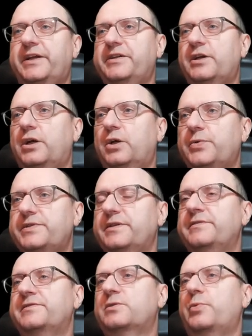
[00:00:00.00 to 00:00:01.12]
and a
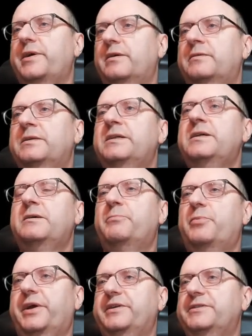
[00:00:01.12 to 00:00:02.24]
closing square
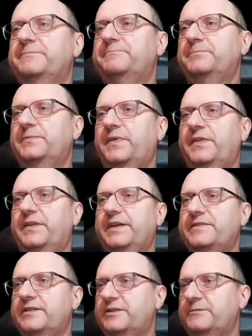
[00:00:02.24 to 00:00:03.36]
bracket.
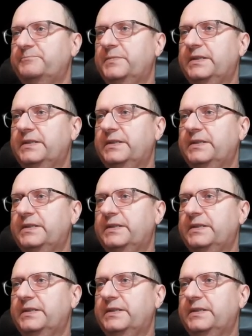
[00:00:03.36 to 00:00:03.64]
That's it.